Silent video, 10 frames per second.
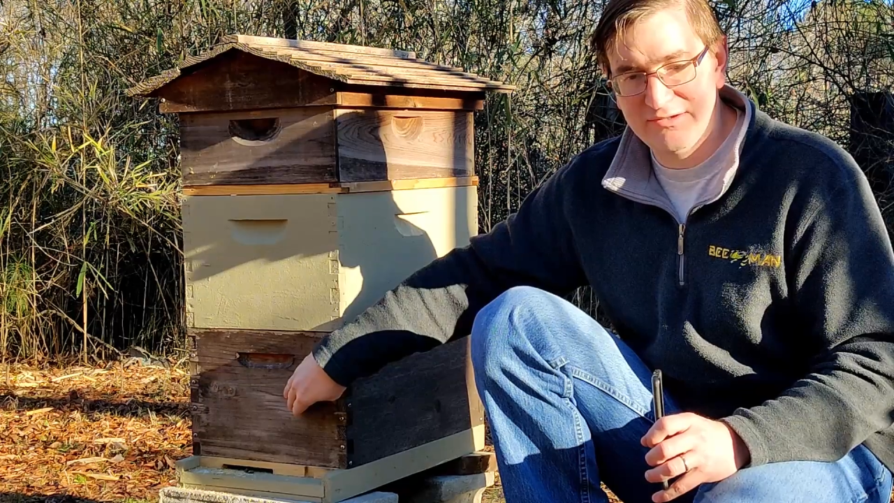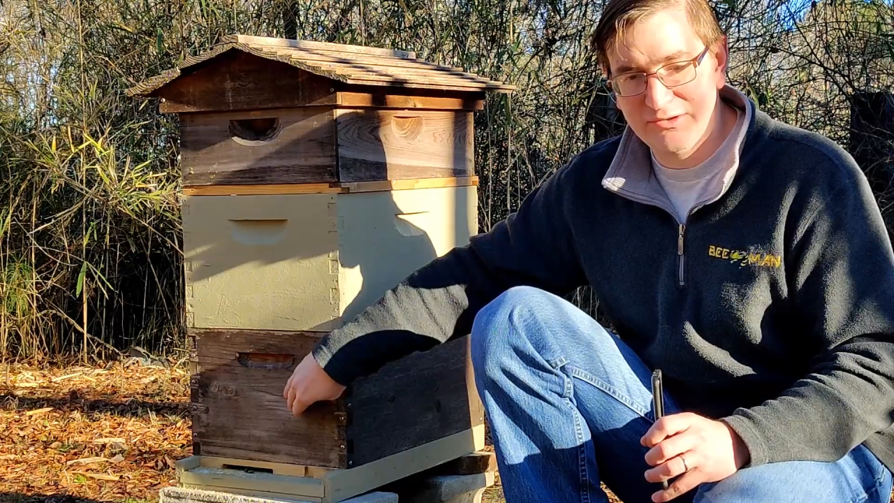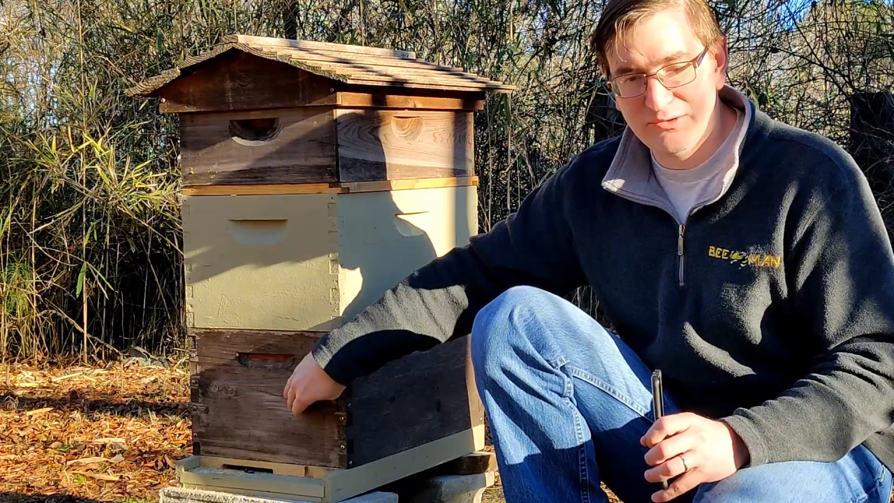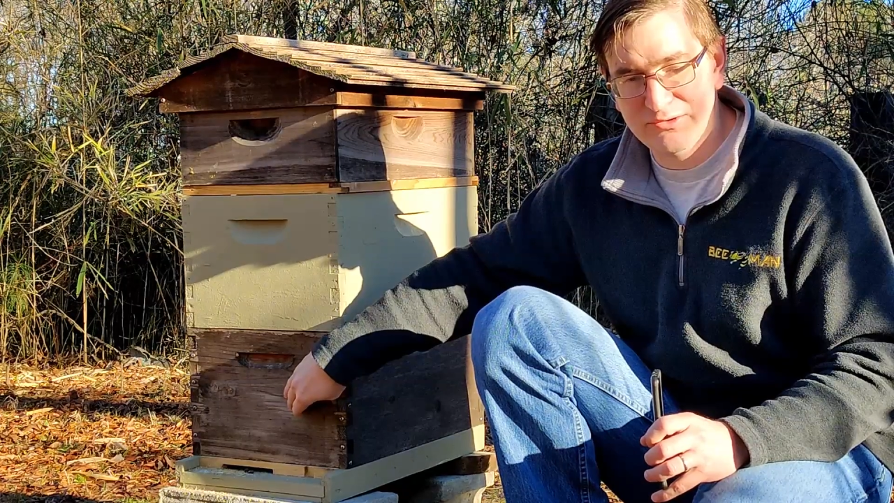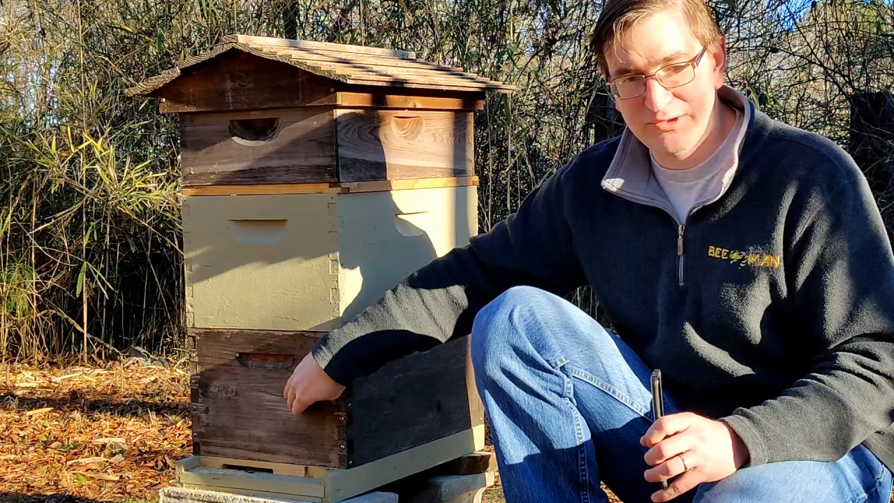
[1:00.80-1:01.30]
the
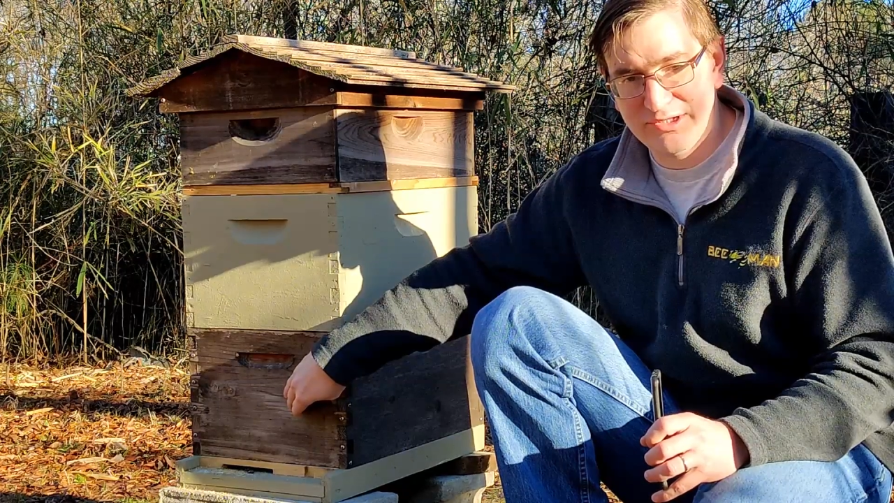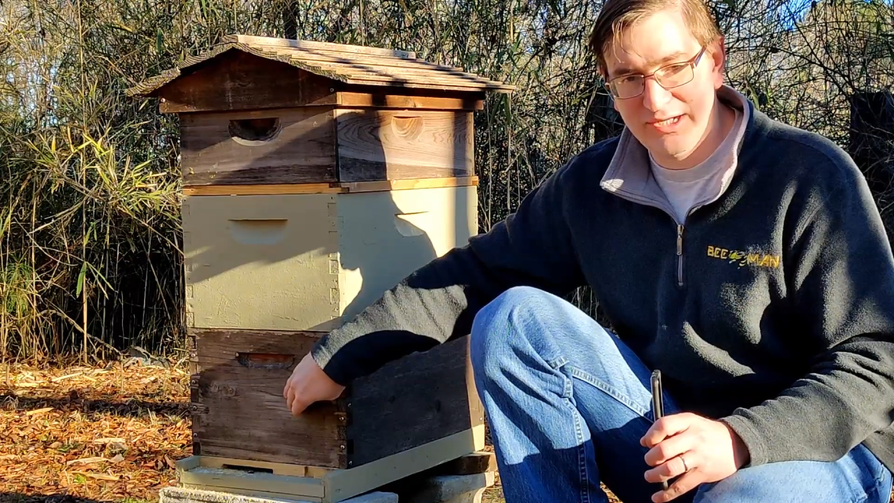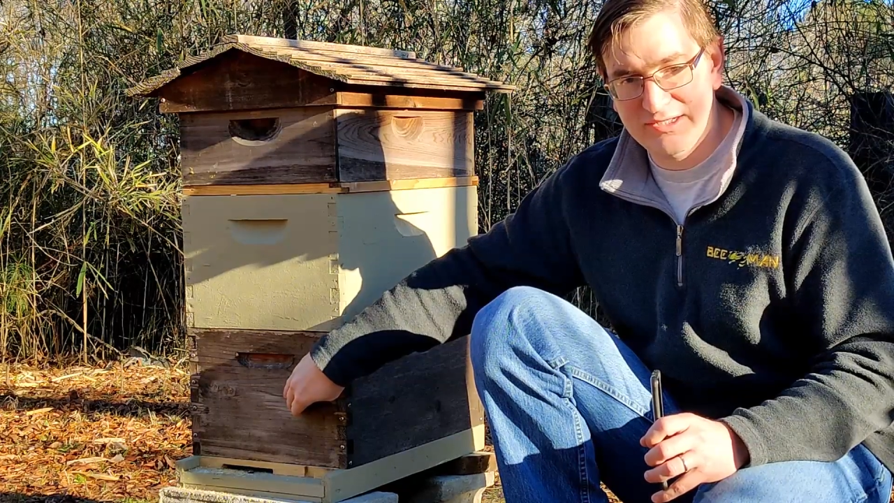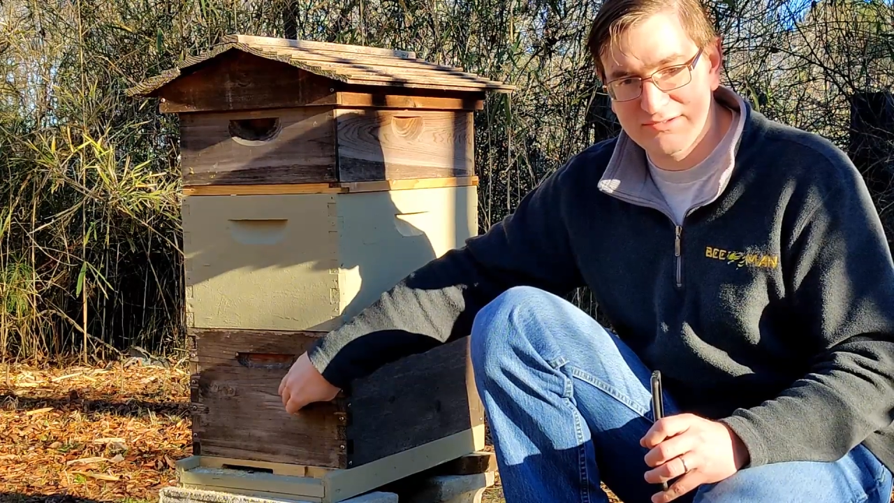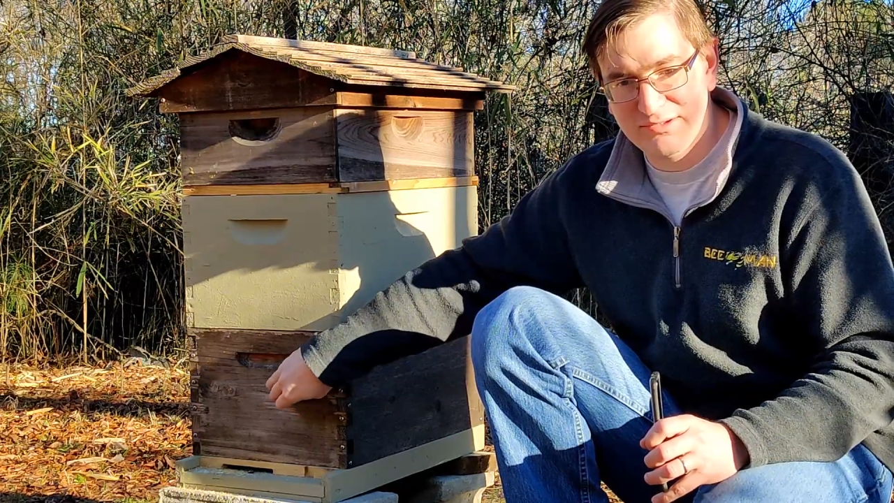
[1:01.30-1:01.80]
colder it
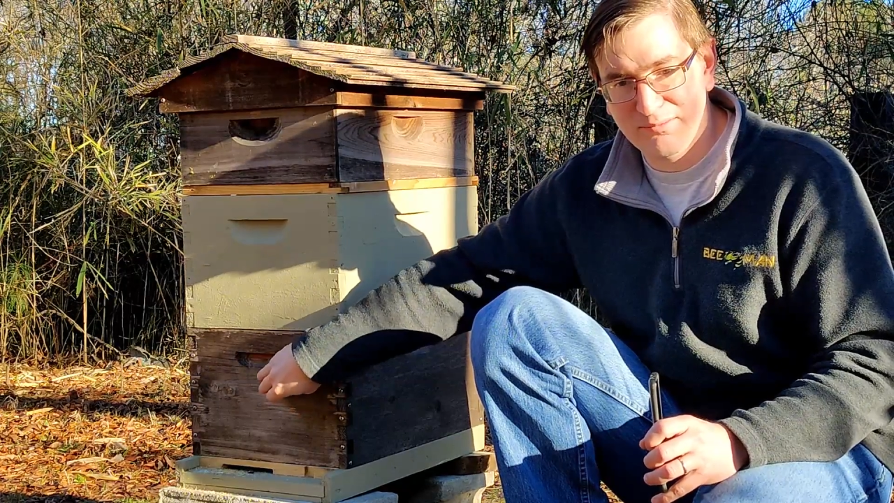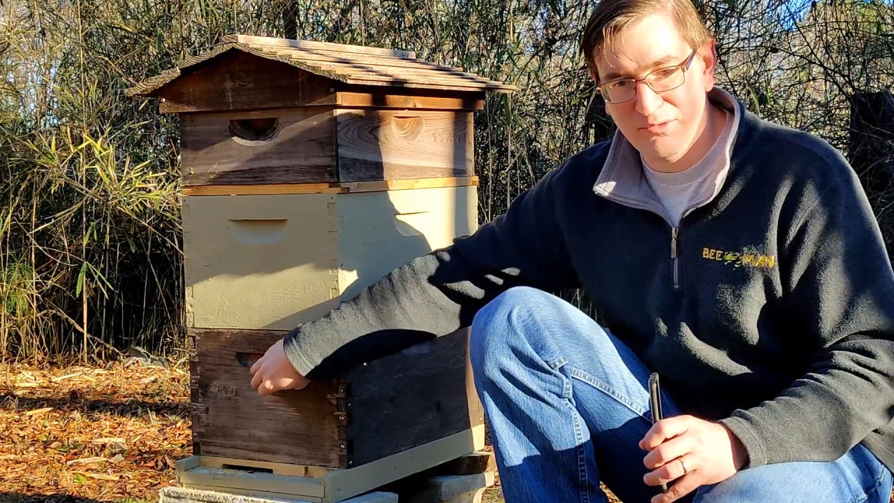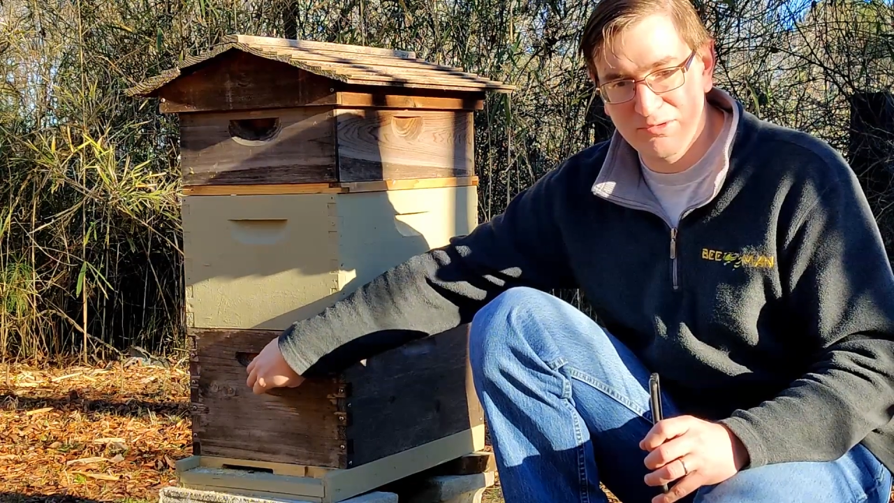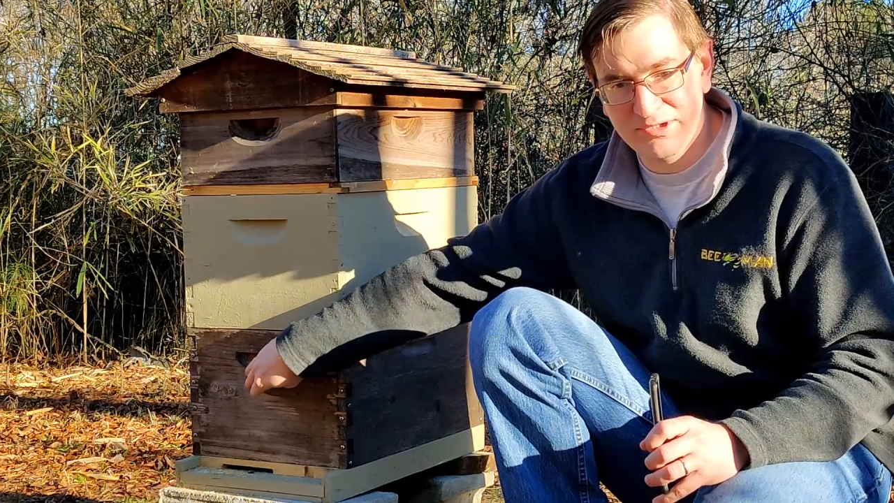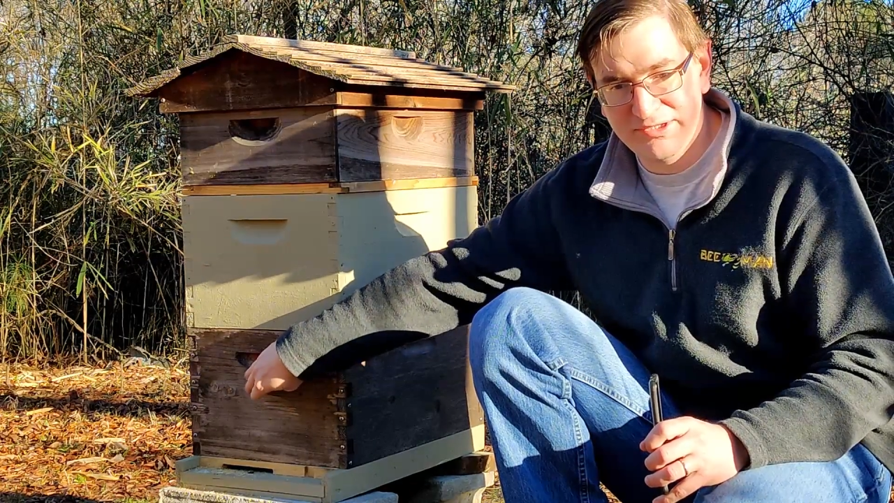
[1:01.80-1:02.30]
gets,
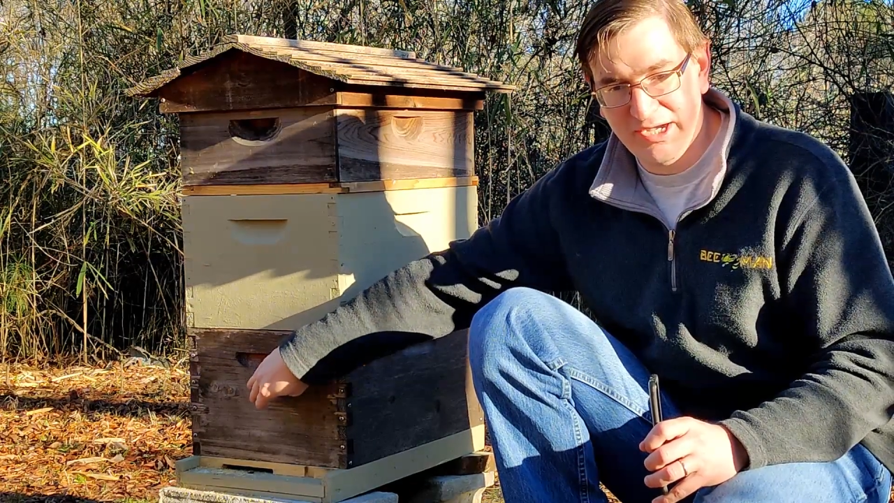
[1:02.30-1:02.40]
the